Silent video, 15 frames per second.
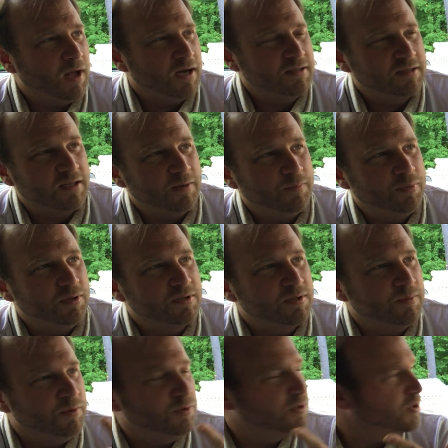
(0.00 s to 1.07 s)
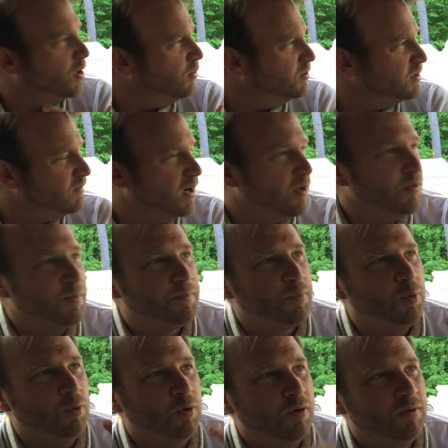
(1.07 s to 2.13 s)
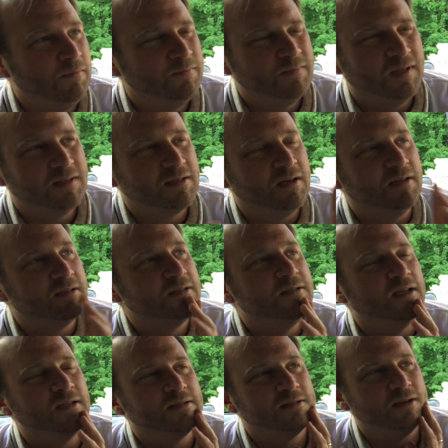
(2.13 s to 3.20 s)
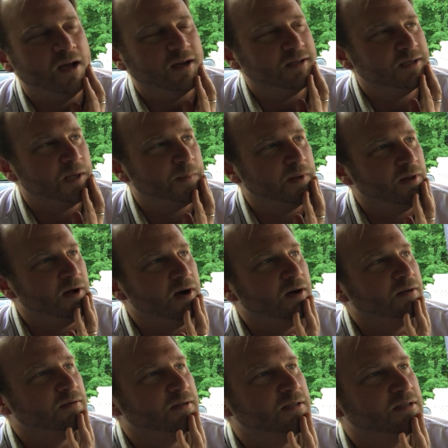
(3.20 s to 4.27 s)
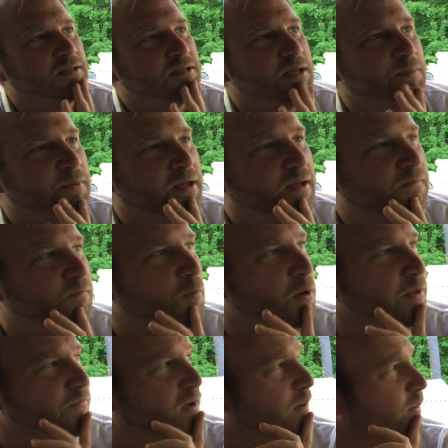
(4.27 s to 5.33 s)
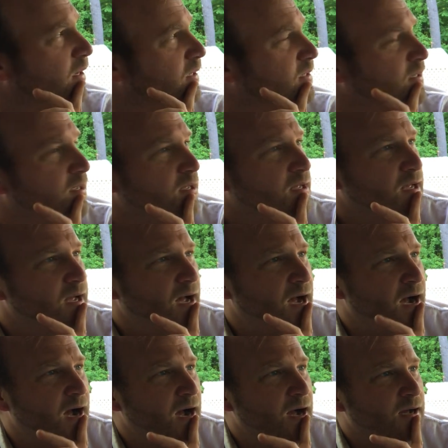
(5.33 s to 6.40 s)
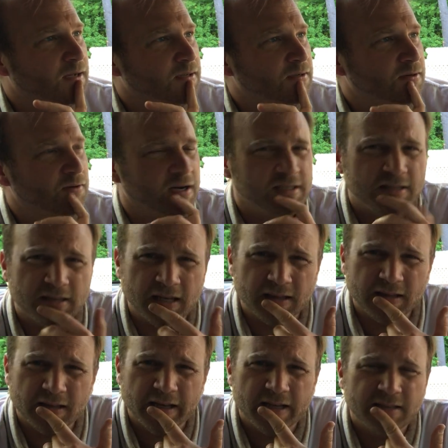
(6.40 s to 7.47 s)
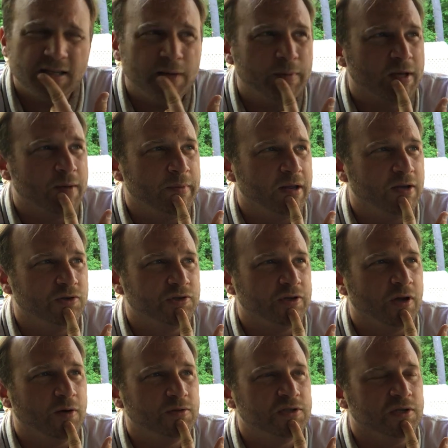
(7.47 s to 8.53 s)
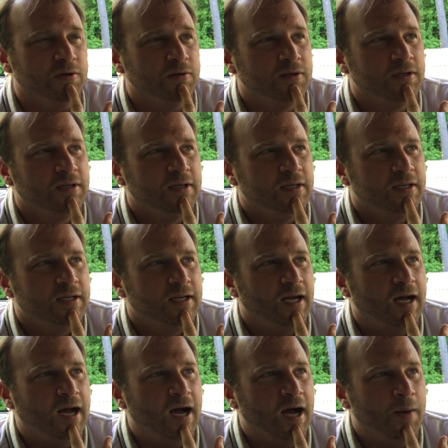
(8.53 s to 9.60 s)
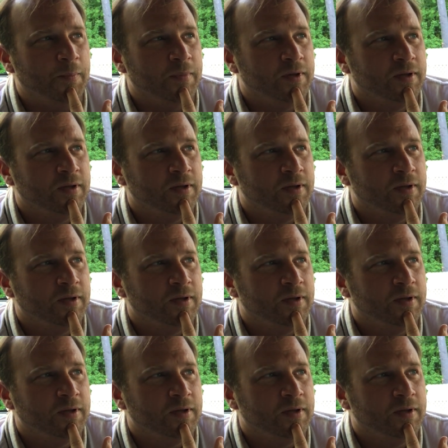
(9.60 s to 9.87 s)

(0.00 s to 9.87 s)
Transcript: just gotta put some new stones around the pool. That's not gonna take me long. It's gonna take me 45 minutes. Crazy thing, the landscaping company I usually go to, I